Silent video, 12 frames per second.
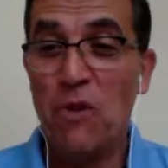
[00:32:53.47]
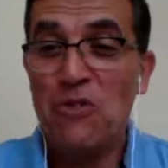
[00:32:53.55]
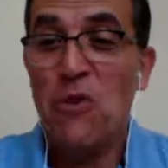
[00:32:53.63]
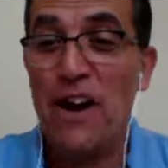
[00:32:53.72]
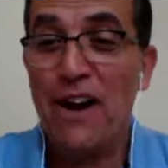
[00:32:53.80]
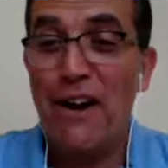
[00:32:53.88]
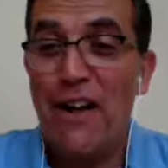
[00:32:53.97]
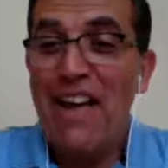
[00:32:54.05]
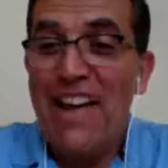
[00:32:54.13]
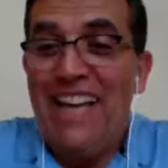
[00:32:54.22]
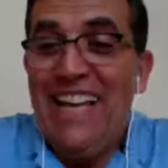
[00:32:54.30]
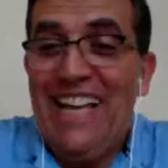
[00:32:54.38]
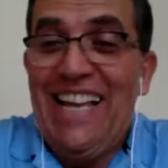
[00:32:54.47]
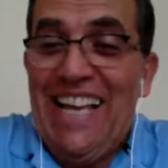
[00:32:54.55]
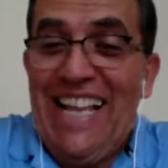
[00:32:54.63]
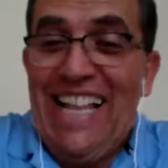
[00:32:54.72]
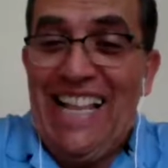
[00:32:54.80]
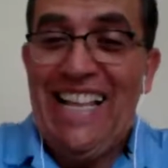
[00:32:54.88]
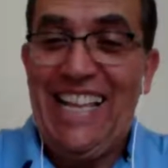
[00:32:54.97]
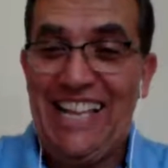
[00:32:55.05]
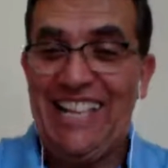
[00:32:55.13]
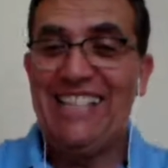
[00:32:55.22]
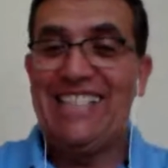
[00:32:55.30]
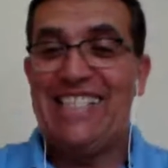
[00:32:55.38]
And when you are
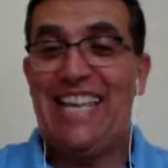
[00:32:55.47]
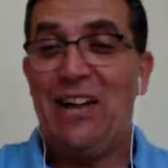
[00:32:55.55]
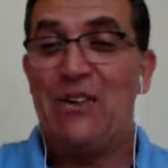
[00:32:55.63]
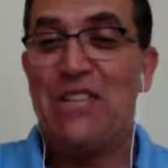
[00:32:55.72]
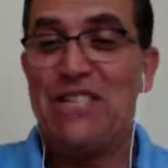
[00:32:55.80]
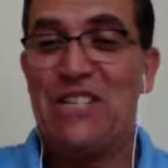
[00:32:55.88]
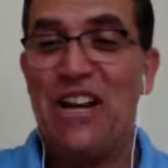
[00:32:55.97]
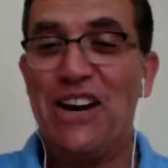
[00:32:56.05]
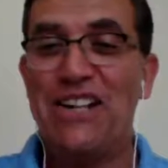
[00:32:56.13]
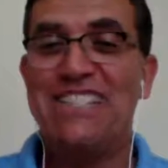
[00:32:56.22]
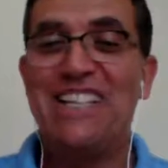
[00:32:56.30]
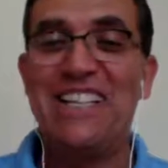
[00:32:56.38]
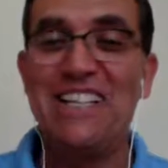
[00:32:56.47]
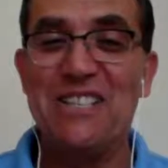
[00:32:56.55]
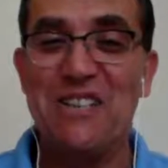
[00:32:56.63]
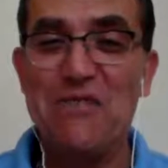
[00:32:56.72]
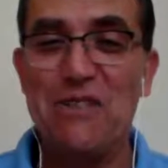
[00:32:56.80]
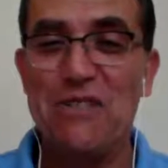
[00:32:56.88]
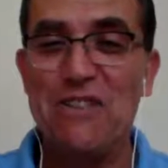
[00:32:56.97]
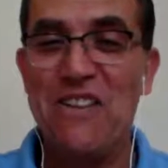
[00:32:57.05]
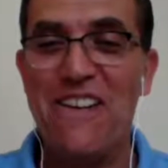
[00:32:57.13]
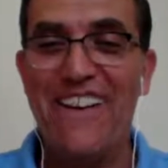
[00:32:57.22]
stick on the chair, it's a little difficult.